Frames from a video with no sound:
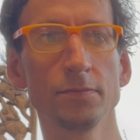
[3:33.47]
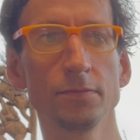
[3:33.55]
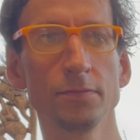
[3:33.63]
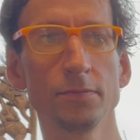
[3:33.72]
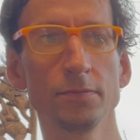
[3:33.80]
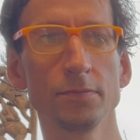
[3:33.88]

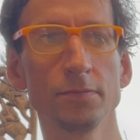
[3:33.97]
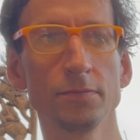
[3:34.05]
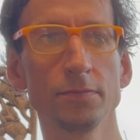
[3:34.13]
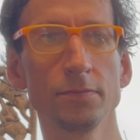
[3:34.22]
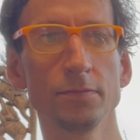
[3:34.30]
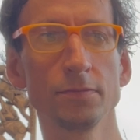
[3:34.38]

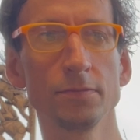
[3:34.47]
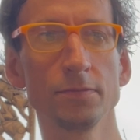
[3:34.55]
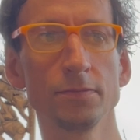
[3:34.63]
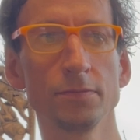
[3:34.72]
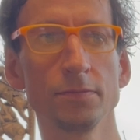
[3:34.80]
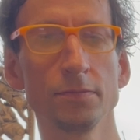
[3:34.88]

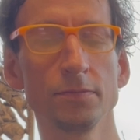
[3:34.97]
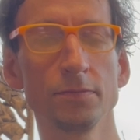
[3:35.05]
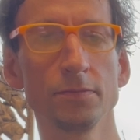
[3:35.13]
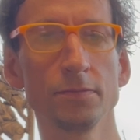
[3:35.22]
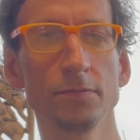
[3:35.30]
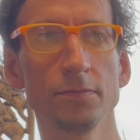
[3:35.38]

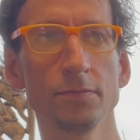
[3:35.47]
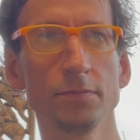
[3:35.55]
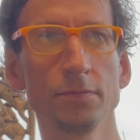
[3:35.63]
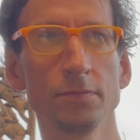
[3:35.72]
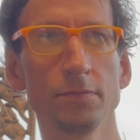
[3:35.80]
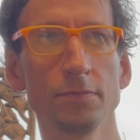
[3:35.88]

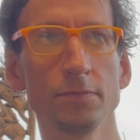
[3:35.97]
This person isn't speaking.